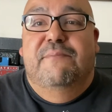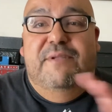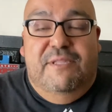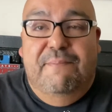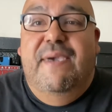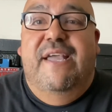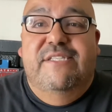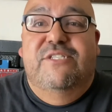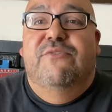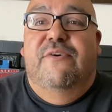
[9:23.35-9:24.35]
But the main
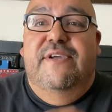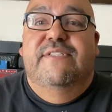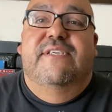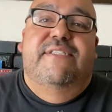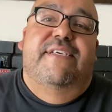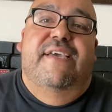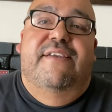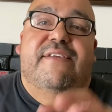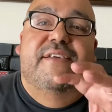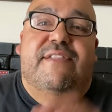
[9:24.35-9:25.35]
story is
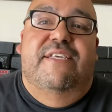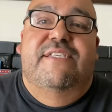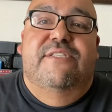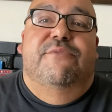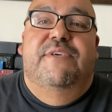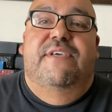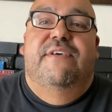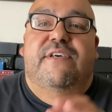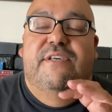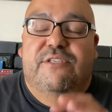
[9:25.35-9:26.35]
contained in these
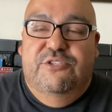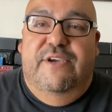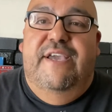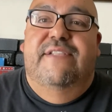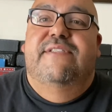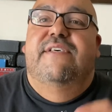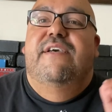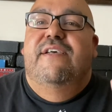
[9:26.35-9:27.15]
3 trades.